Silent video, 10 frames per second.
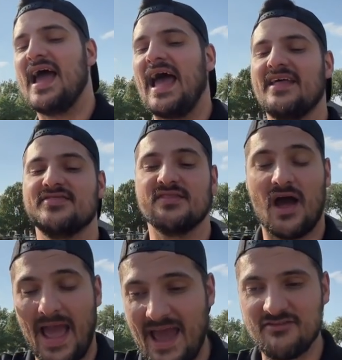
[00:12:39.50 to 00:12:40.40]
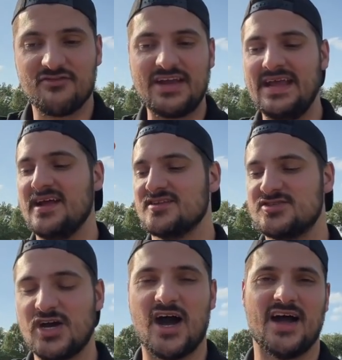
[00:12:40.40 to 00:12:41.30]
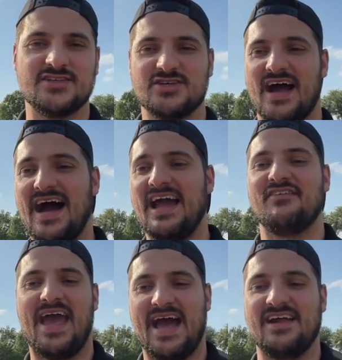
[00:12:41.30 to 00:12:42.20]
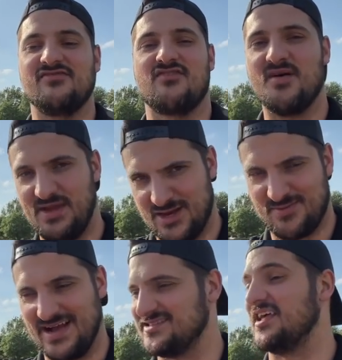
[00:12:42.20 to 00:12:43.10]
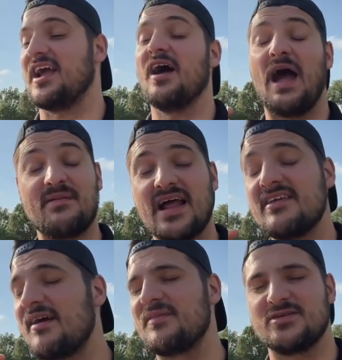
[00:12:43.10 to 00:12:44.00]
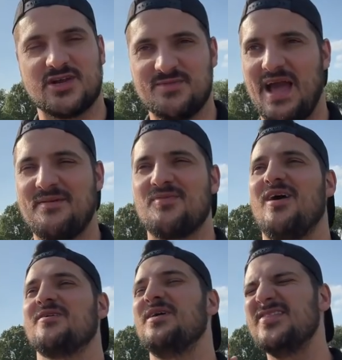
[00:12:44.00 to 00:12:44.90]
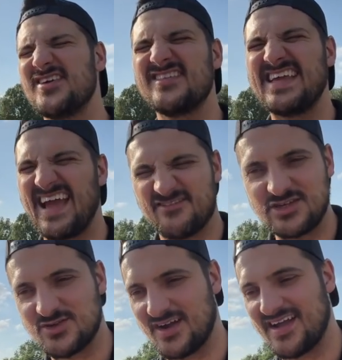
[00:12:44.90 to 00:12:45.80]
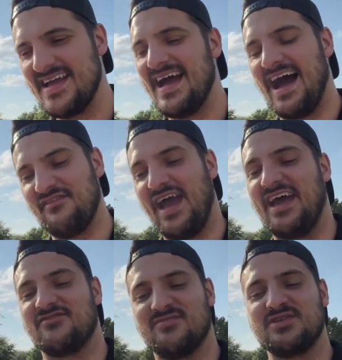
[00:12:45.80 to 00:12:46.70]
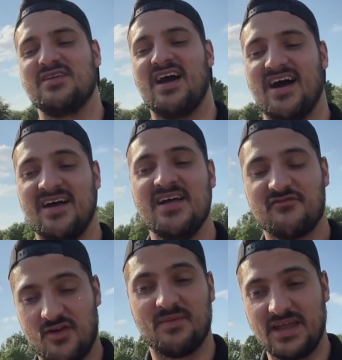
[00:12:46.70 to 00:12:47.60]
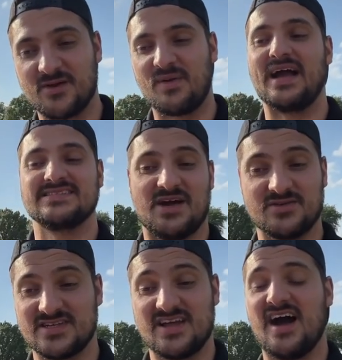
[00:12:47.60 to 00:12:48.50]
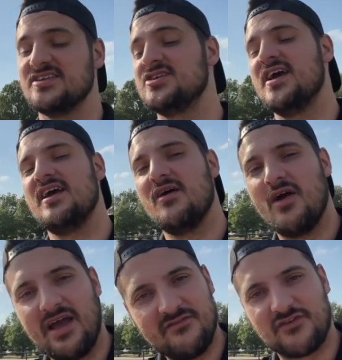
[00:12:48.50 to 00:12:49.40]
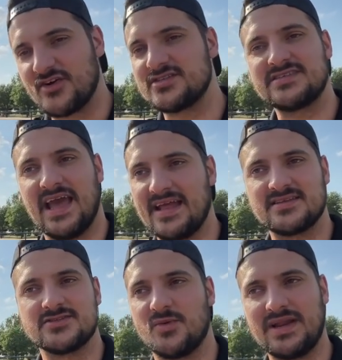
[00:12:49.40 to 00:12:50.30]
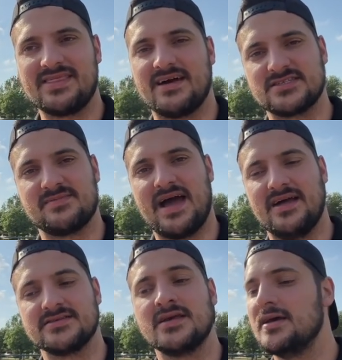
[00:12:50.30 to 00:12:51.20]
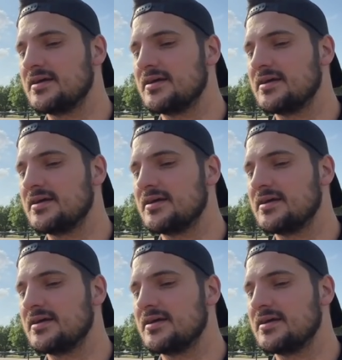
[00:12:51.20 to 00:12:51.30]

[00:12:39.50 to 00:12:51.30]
and every dodge i've had from enterprise like i'm not even i'm not trying to be hyperbolic but literally every truck i've had from uh, from enterprise that was a dodge first 10 to 20,000 miles,